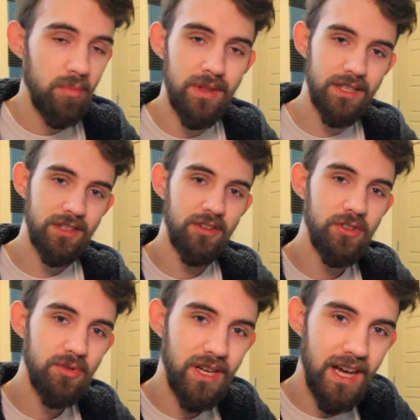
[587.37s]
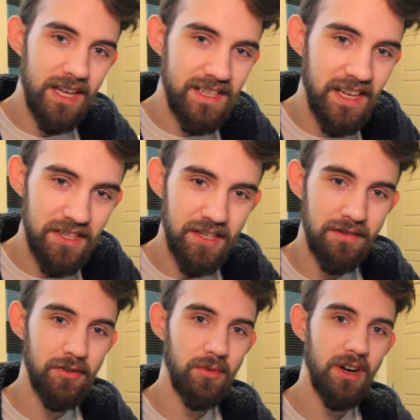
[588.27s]
But that's going to do it, guys. Thanks
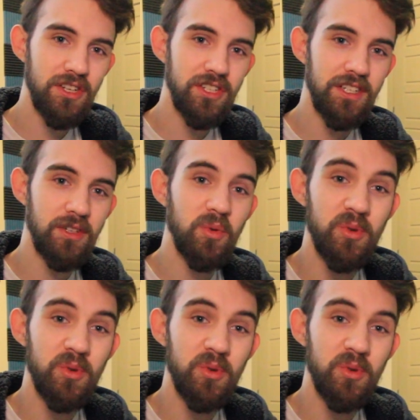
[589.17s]
again for watching.